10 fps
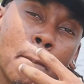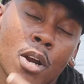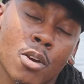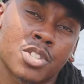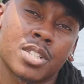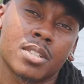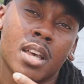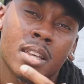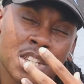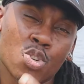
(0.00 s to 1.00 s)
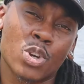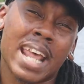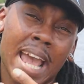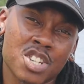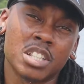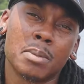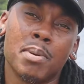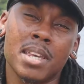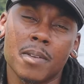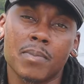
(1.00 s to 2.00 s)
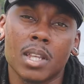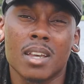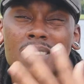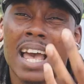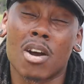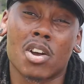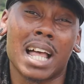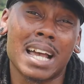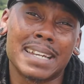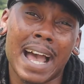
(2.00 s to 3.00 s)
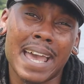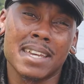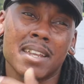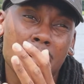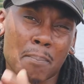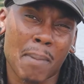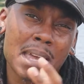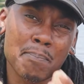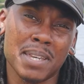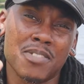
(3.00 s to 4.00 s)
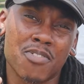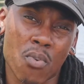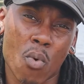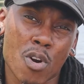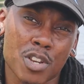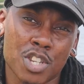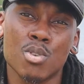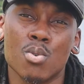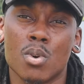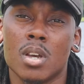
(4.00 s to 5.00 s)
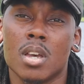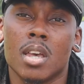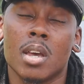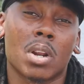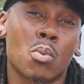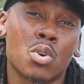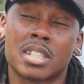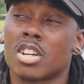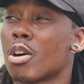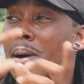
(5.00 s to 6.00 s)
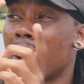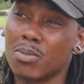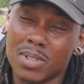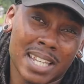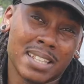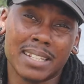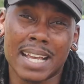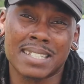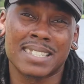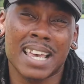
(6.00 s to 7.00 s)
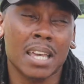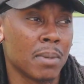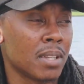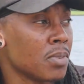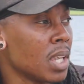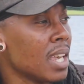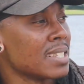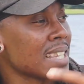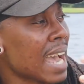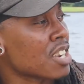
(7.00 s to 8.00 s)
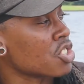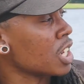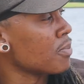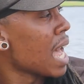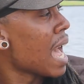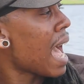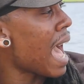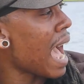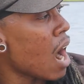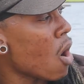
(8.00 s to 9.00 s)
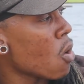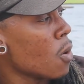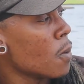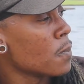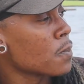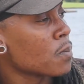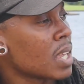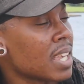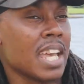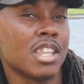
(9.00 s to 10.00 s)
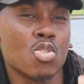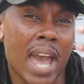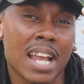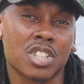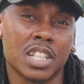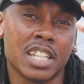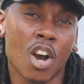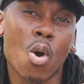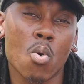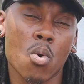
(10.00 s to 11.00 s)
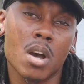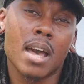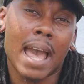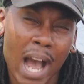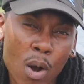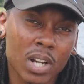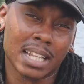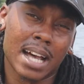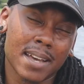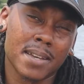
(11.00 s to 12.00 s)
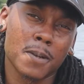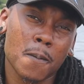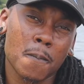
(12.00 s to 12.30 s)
person that you can actually be, the alkaline diet might be for you. And what I want to talk about in the next segment is actually how can you actually go alkaline